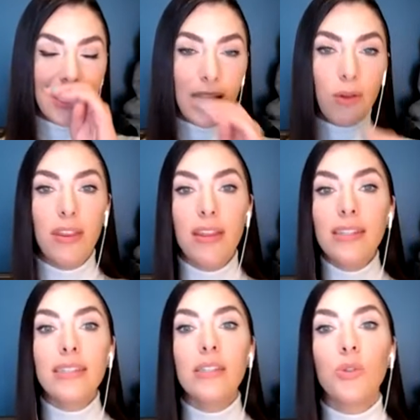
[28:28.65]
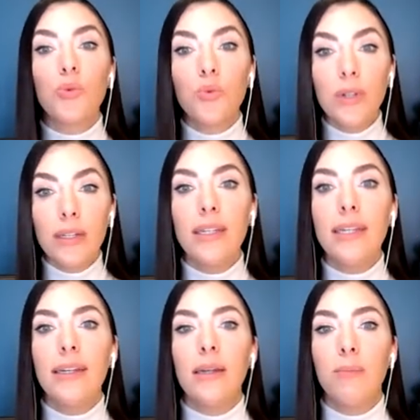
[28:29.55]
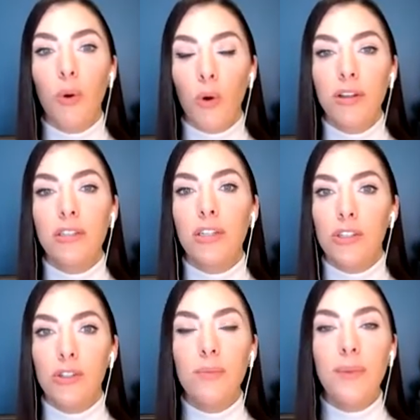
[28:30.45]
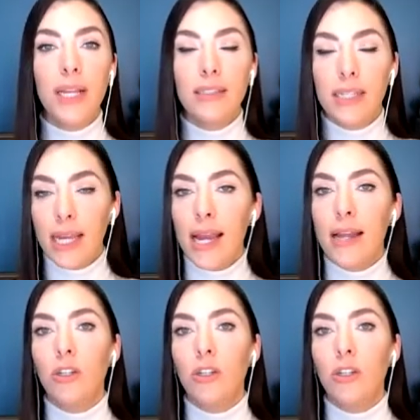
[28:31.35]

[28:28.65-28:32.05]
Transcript: Now this is really important to do because again,